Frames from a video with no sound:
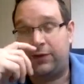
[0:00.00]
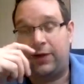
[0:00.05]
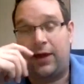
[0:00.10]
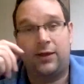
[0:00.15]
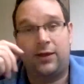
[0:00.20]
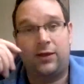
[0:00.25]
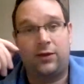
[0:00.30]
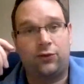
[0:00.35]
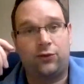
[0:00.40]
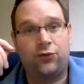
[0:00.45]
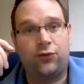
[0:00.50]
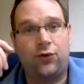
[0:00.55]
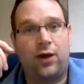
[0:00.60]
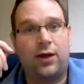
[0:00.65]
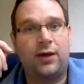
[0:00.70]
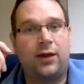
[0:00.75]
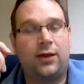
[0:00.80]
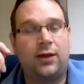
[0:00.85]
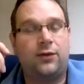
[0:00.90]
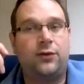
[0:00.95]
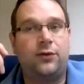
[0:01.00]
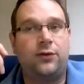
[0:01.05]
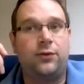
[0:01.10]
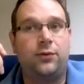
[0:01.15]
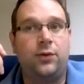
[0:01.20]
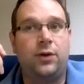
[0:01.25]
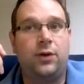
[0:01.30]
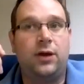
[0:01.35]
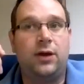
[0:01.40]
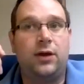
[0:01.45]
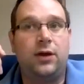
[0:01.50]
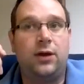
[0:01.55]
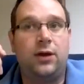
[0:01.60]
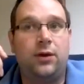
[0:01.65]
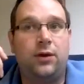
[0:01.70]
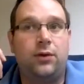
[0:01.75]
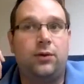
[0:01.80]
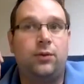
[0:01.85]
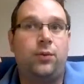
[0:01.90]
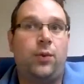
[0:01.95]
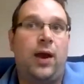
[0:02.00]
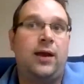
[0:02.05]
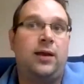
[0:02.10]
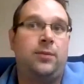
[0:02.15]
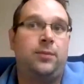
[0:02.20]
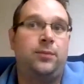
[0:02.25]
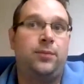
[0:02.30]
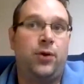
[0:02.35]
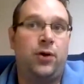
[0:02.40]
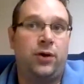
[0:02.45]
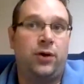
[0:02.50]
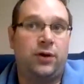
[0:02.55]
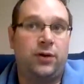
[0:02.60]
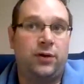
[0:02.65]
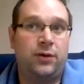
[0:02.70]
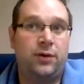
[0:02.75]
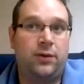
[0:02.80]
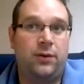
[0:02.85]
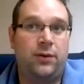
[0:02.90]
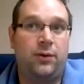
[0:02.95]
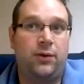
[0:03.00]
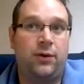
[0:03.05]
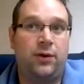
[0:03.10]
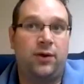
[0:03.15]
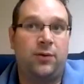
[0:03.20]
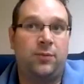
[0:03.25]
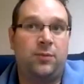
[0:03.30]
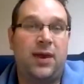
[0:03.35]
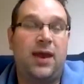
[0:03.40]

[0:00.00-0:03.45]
like you're trying to write a book or